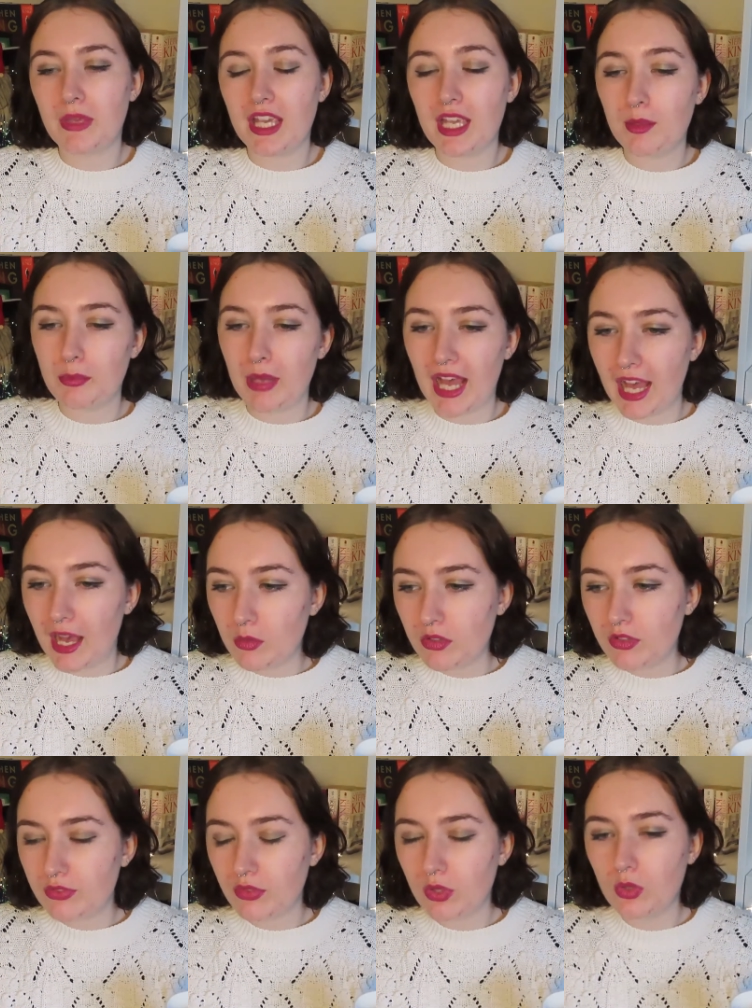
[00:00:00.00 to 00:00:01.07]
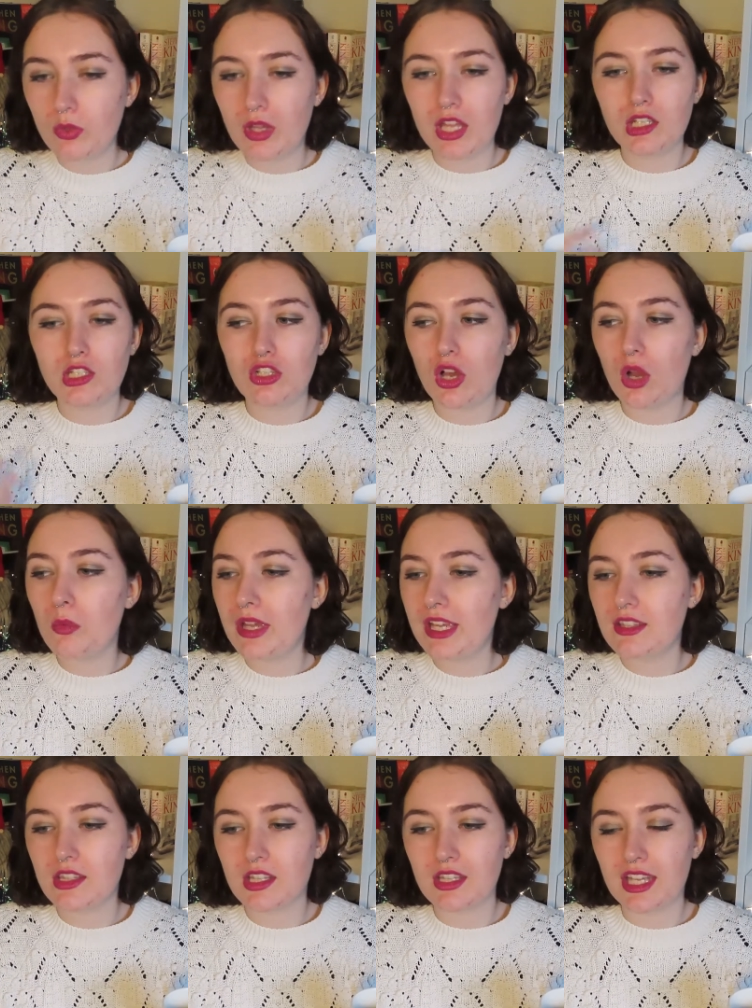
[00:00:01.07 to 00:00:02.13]
being powerful and
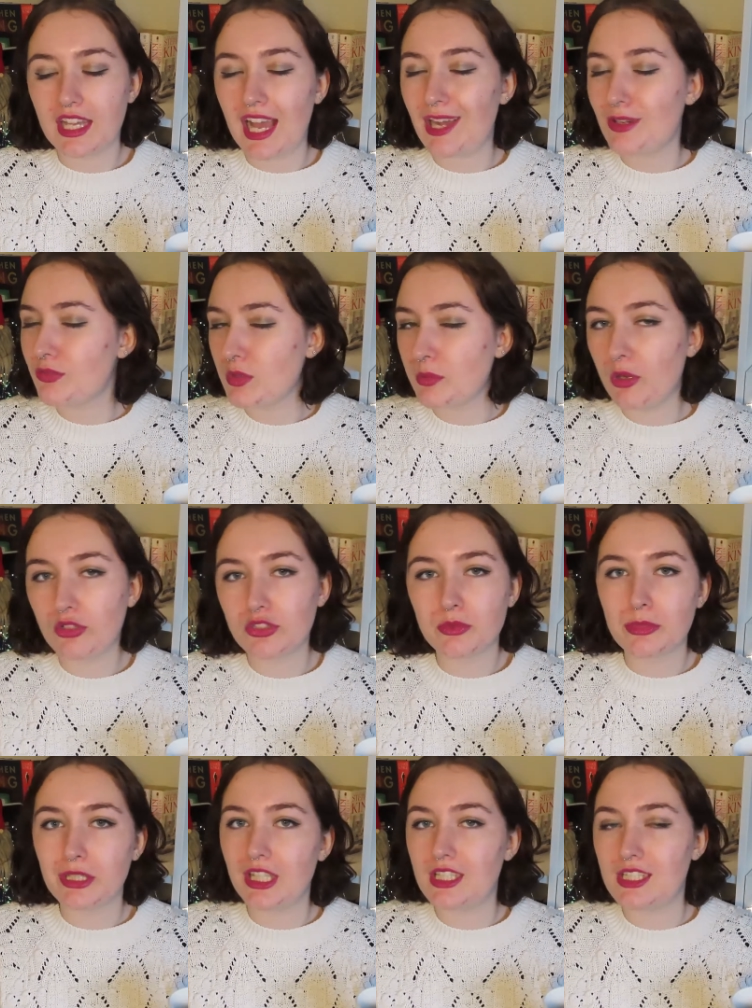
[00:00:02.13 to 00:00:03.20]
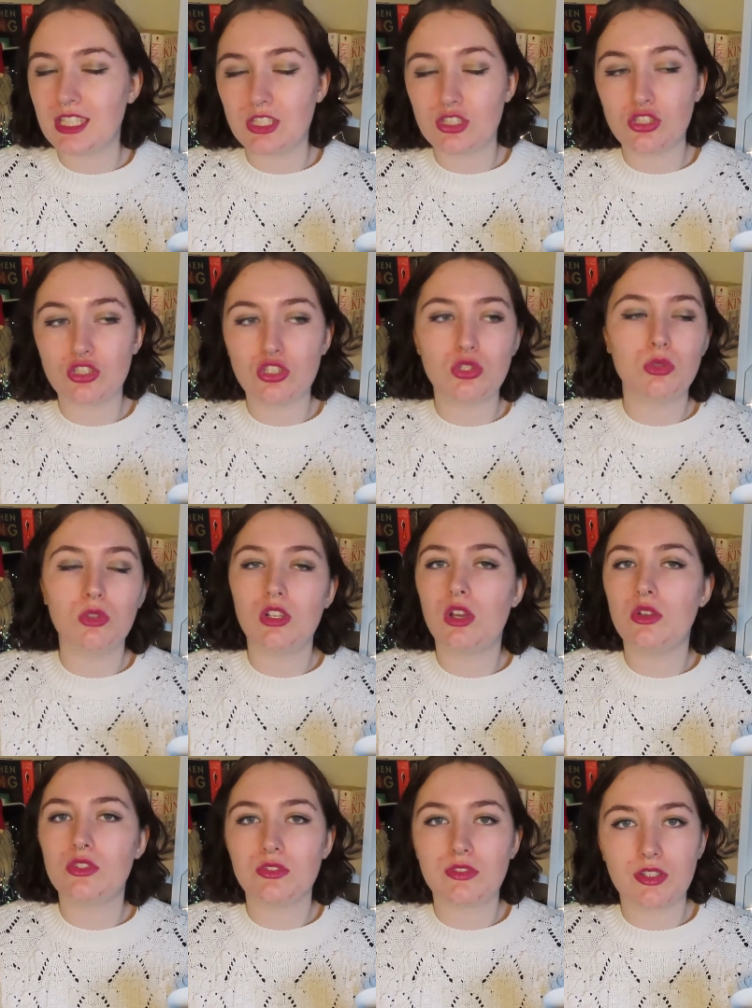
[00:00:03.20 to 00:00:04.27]
knowing that they have the possibility to do
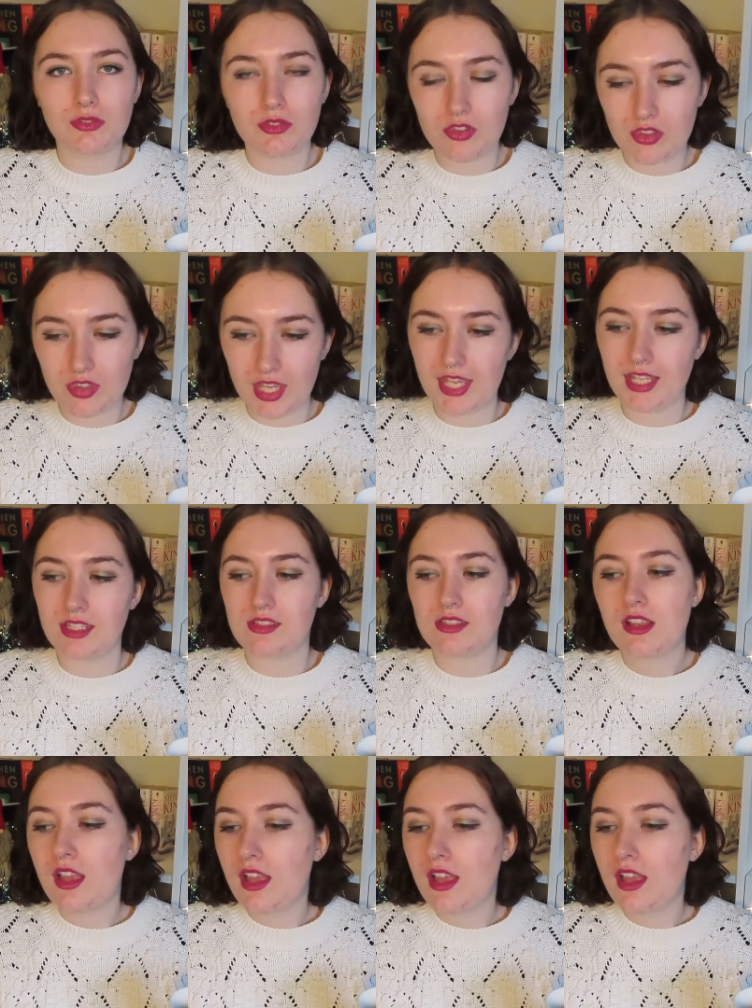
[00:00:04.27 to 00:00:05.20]
loads of different things.